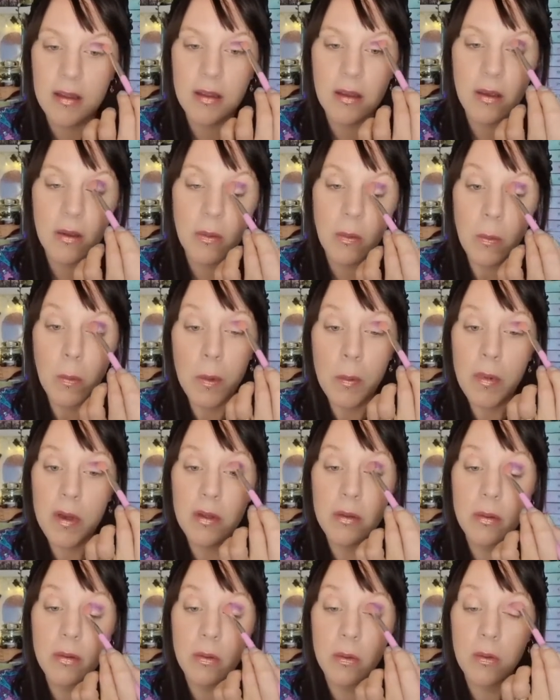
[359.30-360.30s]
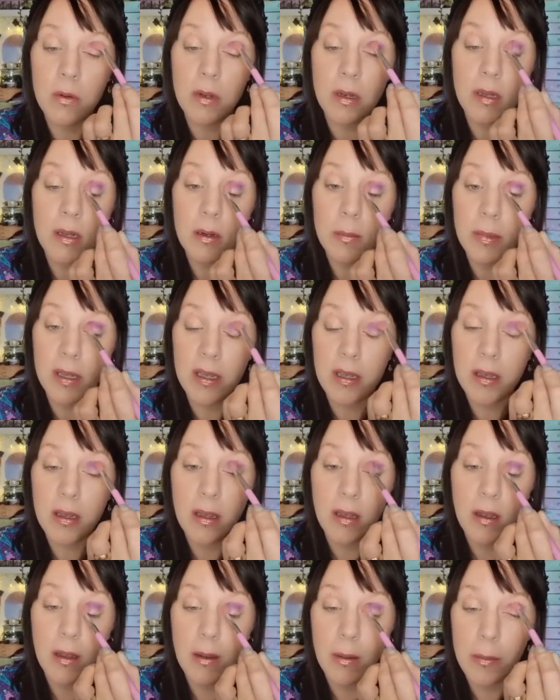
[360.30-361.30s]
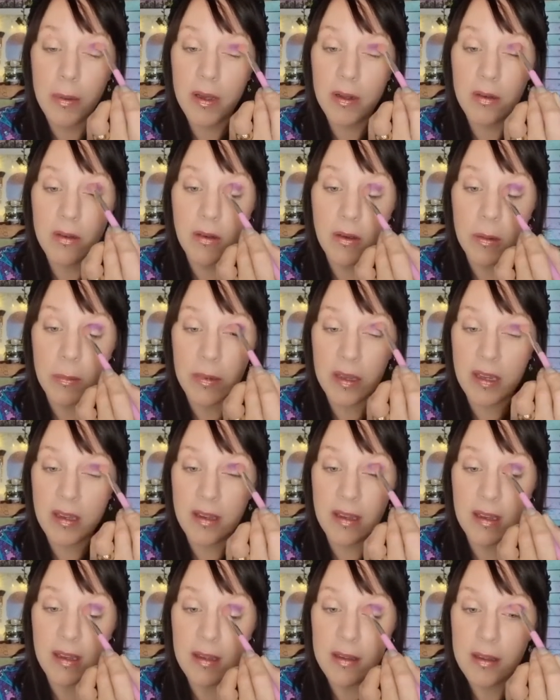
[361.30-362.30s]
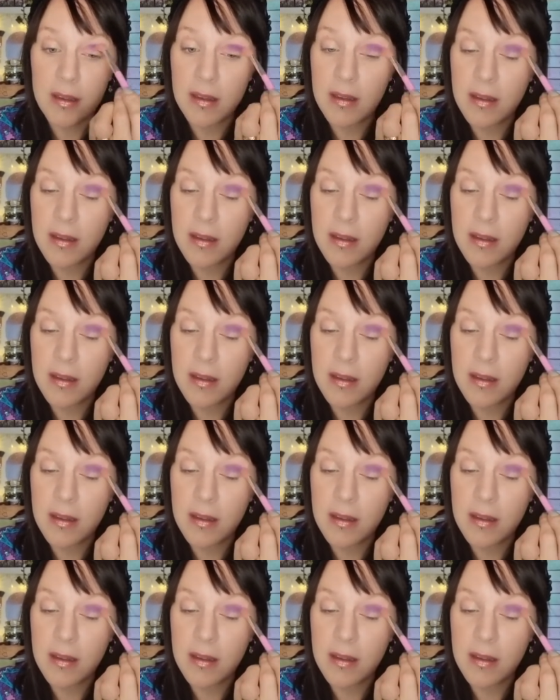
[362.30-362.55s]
So we might as well talk a little bit about diabetes.